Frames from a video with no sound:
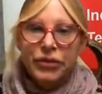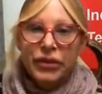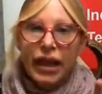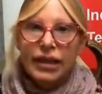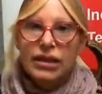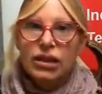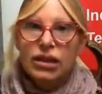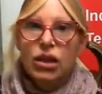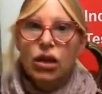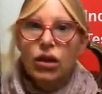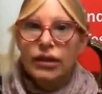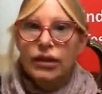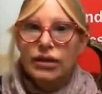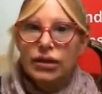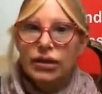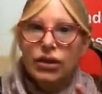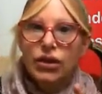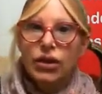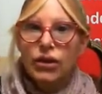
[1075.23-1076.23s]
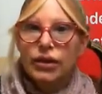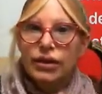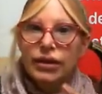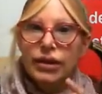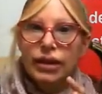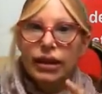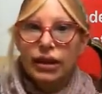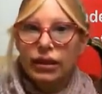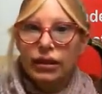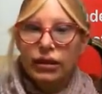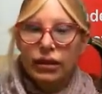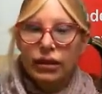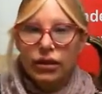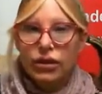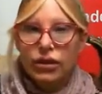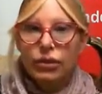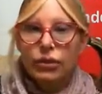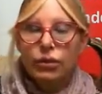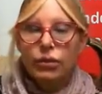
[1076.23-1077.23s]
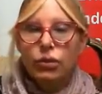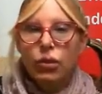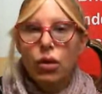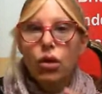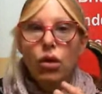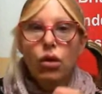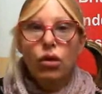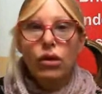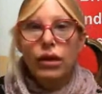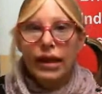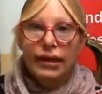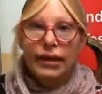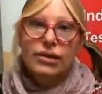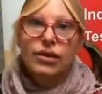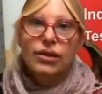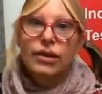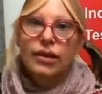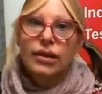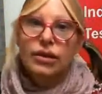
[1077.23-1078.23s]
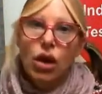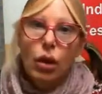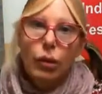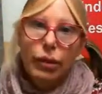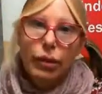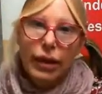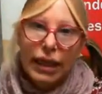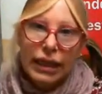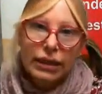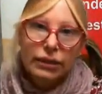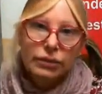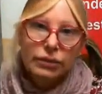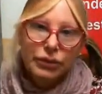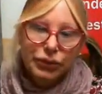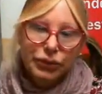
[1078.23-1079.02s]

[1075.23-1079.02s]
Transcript: as long as you stick more or less to the topic.